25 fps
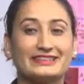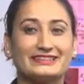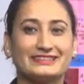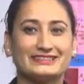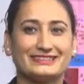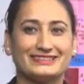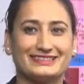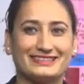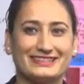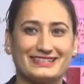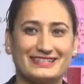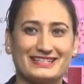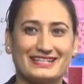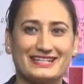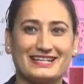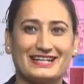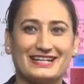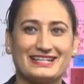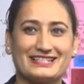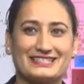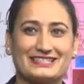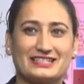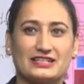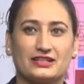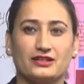
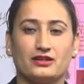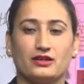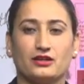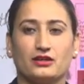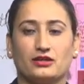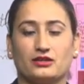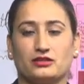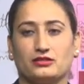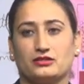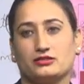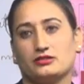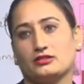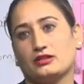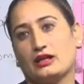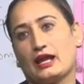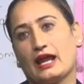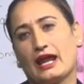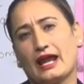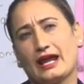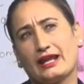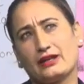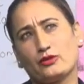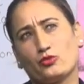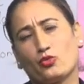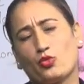Yes.
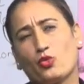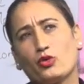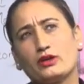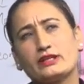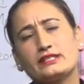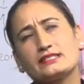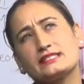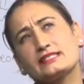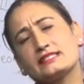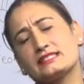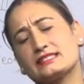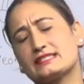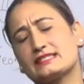And what is the